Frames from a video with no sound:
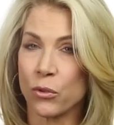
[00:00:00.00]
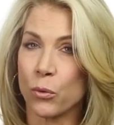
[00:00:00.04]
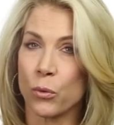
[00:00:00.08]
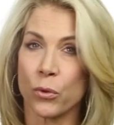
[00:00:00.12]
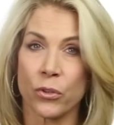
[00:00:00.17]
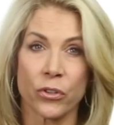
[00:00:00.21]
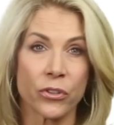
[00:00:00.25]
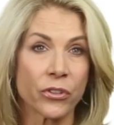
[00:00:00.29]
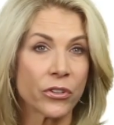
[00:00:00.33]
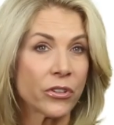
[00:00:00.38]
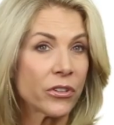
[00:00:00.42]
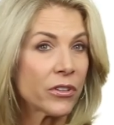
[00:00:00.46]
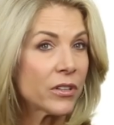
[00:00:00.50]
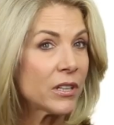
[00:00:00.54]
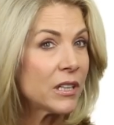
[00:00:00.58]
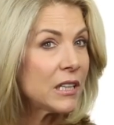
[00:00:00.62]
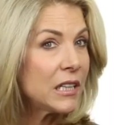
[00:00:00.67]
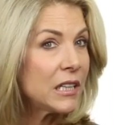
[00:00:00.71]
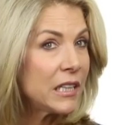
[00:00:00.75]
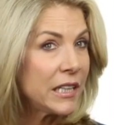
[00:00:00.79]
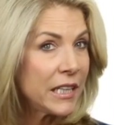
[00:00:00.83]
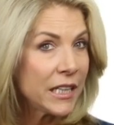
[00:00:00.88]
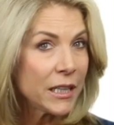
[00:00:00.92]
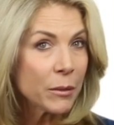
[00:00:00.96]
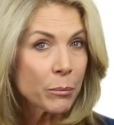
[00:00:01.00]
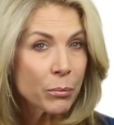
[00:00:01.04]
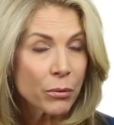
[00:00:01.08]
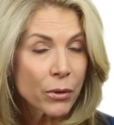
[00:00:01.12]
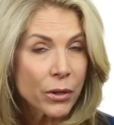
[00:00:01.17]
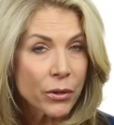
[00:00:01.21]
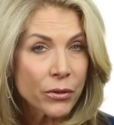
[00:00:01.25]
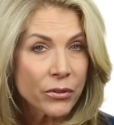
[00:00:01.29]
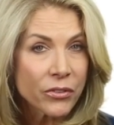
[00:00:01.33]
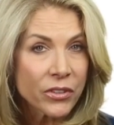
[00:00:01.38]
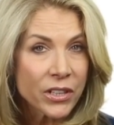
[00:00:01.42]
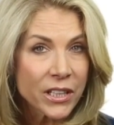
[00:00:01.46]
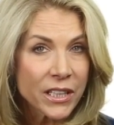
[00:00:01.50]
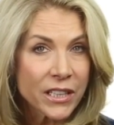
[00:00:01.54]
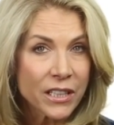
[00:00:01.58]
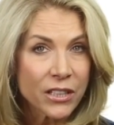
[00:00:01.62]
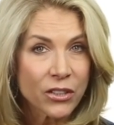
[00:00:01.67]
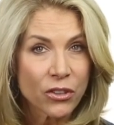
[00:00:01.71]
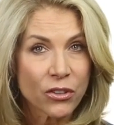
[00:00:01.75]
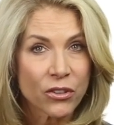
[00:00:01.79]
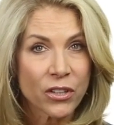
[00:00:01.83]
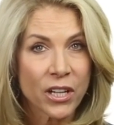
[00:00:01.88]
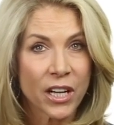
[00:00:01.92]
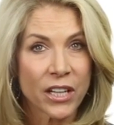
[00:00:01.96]
is order your lean protein
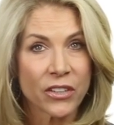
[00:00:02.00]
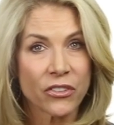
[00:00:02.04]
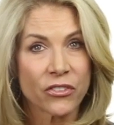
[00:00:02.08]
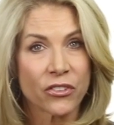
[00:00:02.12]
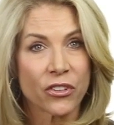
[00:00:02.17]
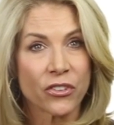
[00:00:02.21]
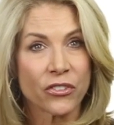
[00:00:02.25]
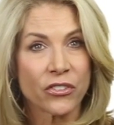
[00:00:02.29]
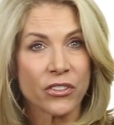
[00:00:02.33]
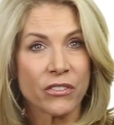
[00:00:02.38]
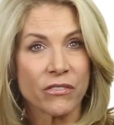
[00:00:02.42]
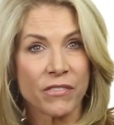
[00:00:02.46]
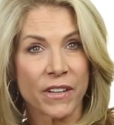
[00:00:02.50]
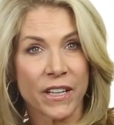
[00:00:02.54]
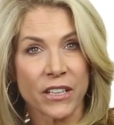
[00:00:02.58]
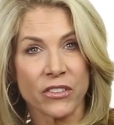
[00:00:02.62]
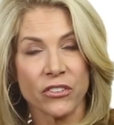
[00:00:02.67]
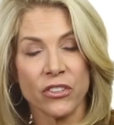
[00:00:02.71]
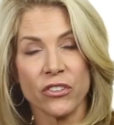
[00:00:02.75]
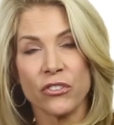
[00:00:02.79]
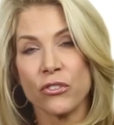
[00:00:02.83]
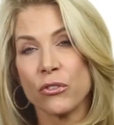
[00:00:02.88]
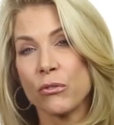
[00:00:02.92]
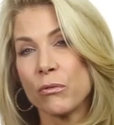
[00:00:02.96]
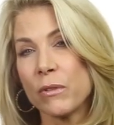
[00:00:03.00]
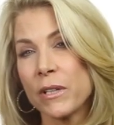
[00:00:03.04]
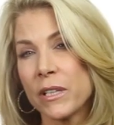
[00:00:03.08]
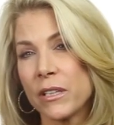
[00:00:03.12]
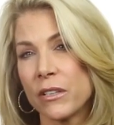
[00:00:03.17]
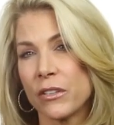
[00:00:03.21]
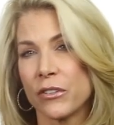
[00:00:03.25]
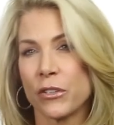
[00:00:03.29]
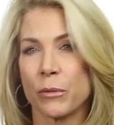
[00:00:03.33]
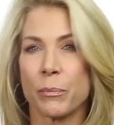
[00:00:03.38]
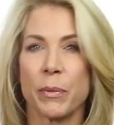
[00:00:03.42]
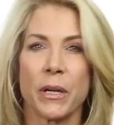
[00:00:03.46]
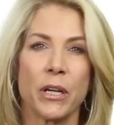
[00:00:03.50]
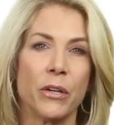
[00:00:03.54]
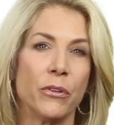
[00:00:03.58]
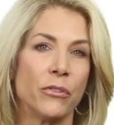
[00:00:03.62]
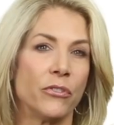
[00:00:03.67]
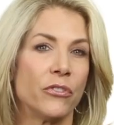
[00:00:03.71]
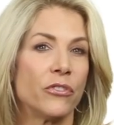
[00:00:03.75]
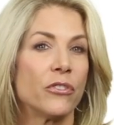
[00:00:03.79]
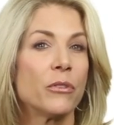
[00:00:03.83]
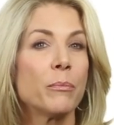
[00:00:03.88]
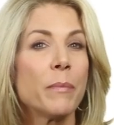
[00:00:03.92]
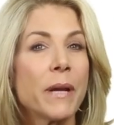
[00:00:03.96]
and your non-starchy veggies grilled or
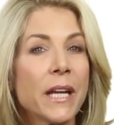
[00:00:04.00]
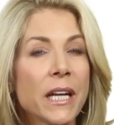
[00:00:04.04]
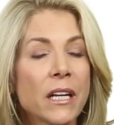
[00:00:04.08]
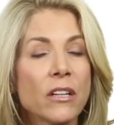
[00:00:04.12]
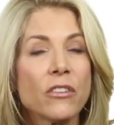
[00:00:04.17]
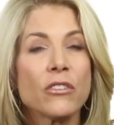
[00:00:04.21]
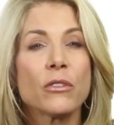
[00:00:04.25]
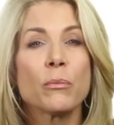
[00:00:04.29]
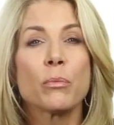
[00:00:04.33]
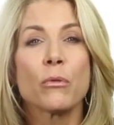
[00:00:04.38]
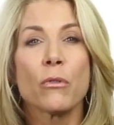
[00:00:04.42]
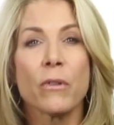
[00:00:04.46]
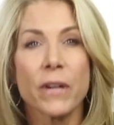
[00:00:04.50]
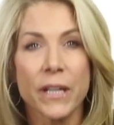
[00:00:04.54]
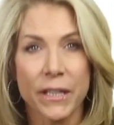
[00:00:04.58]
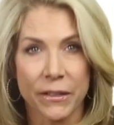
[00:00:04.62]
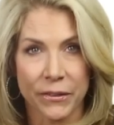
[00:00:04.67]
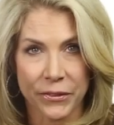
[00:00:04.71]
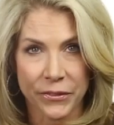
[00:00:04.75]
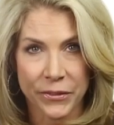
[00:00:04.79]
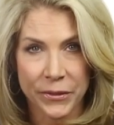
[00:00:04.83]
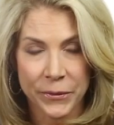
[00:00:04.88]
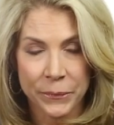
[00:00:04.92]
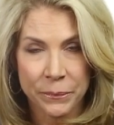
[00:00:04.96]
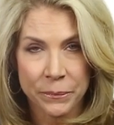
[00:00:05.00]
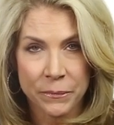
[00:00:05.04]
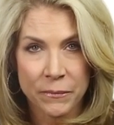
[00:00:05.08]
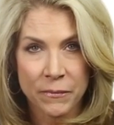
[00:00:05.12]
poached or baked or broiled.